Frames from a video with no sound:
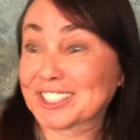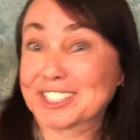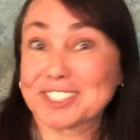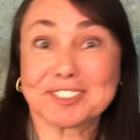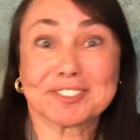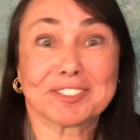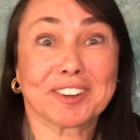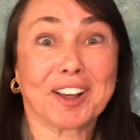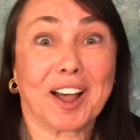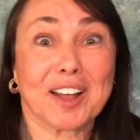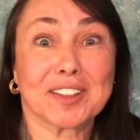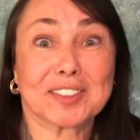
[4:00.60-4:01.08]

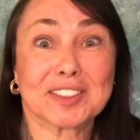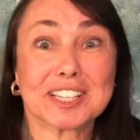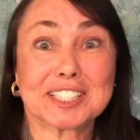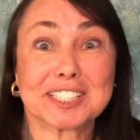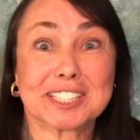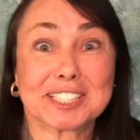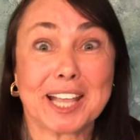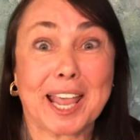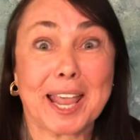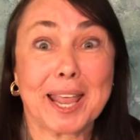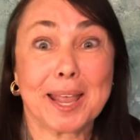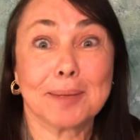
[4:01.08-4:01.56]
you've got the
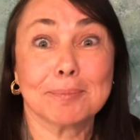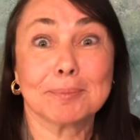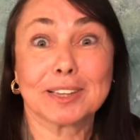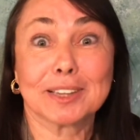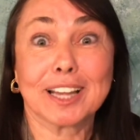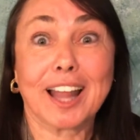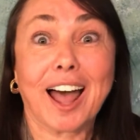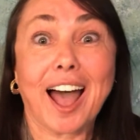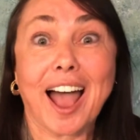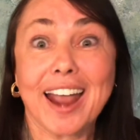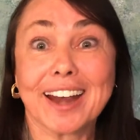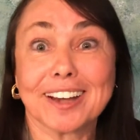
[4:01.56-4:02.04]
same
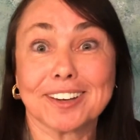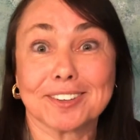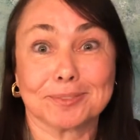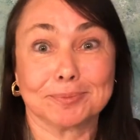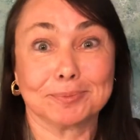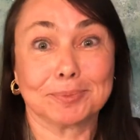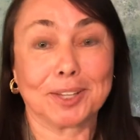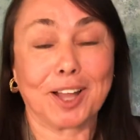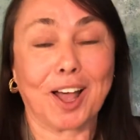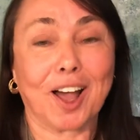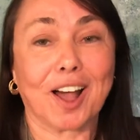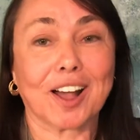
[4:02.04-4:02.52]
line of
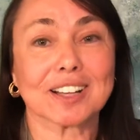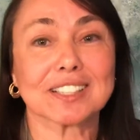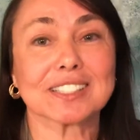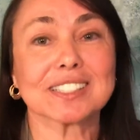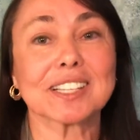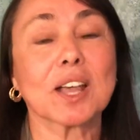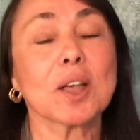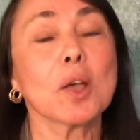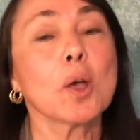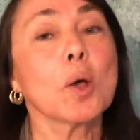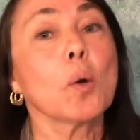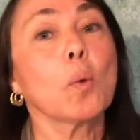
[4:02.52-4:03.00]
blocks.
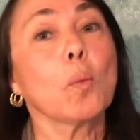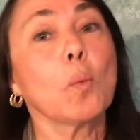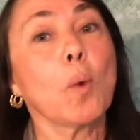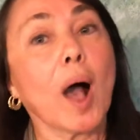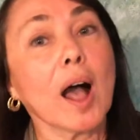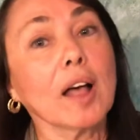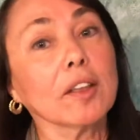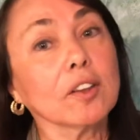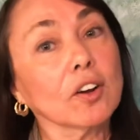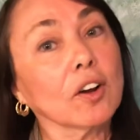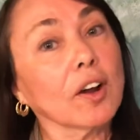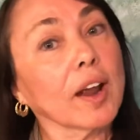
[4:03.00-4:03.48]

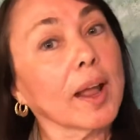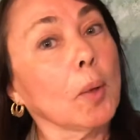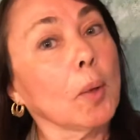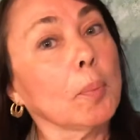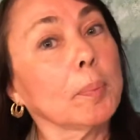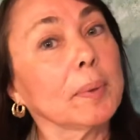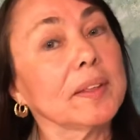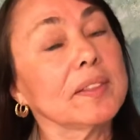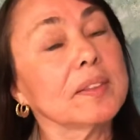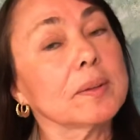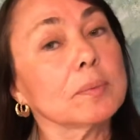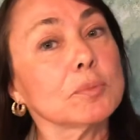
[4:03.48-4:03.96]
While you're
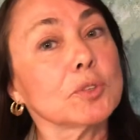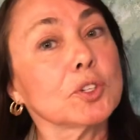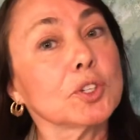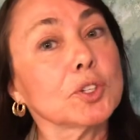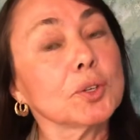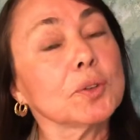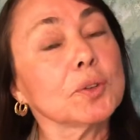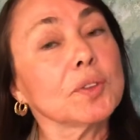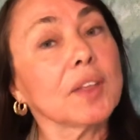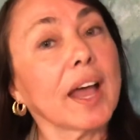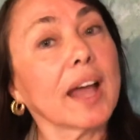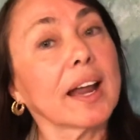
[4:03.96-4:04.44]
helping them
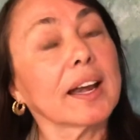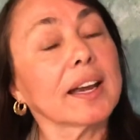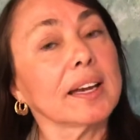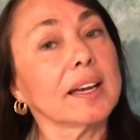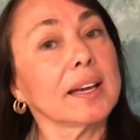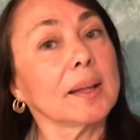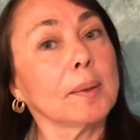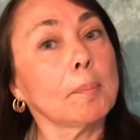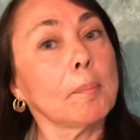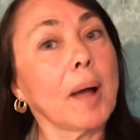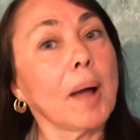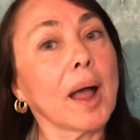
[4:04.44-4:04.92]
do that and
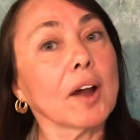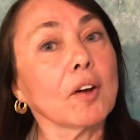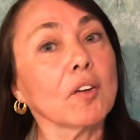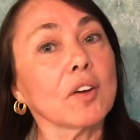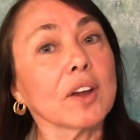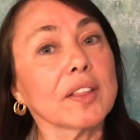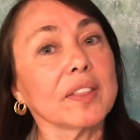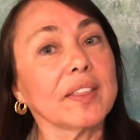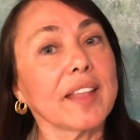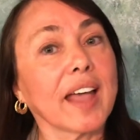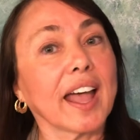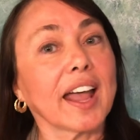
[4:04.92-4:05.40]

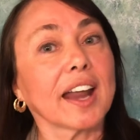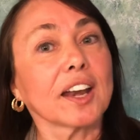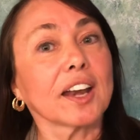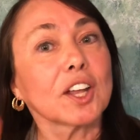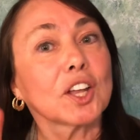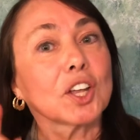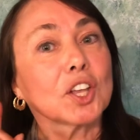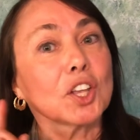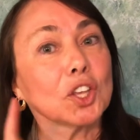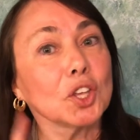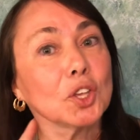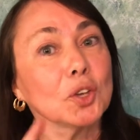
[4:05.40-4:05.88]
admiring that,
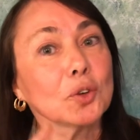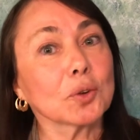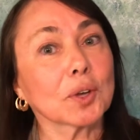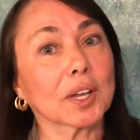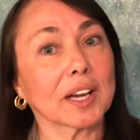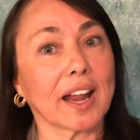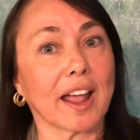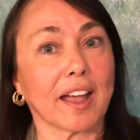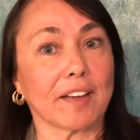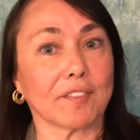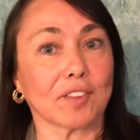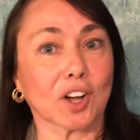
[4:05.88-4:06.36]
you
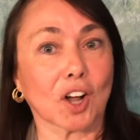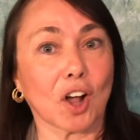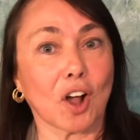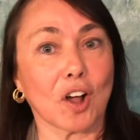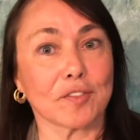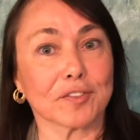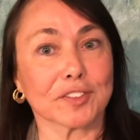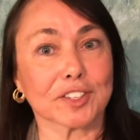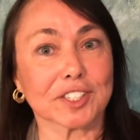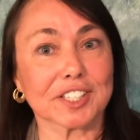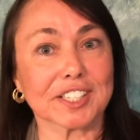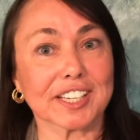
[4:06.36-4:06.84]
can have a
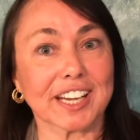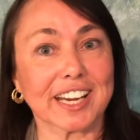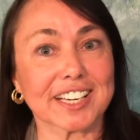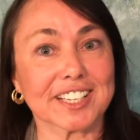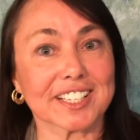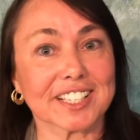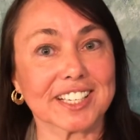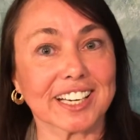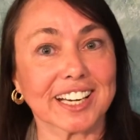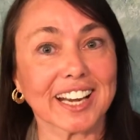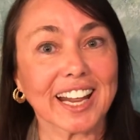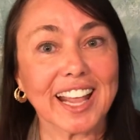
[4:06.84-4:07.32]

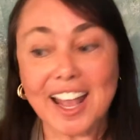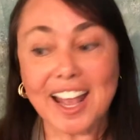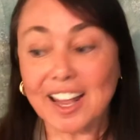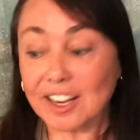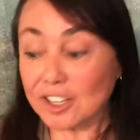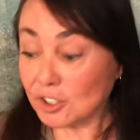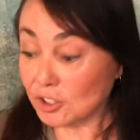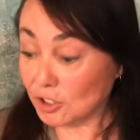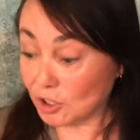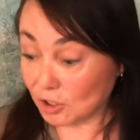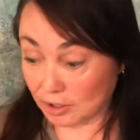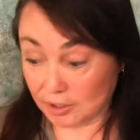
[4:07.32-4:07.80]
conversation.
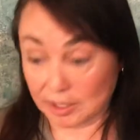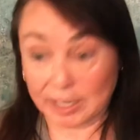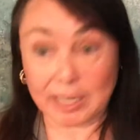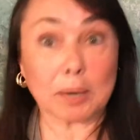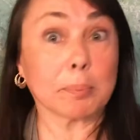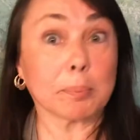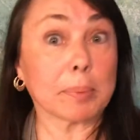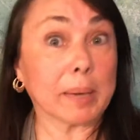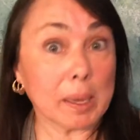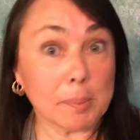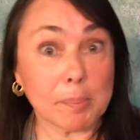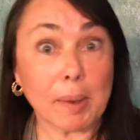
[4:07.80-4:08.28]
It'll
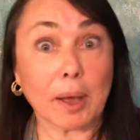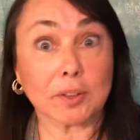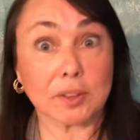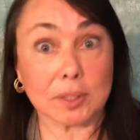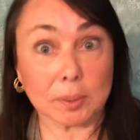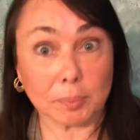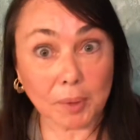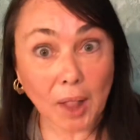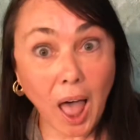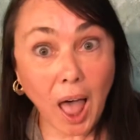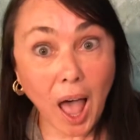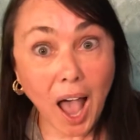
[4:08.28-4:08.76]
be about the
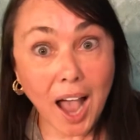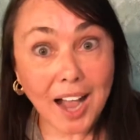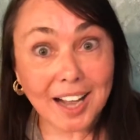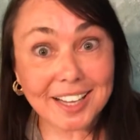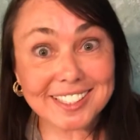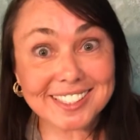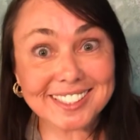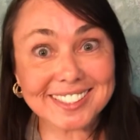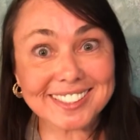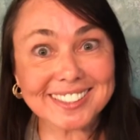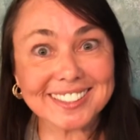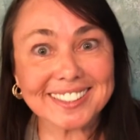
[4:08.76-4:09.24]

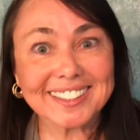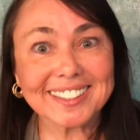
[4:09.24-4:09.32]
blocks,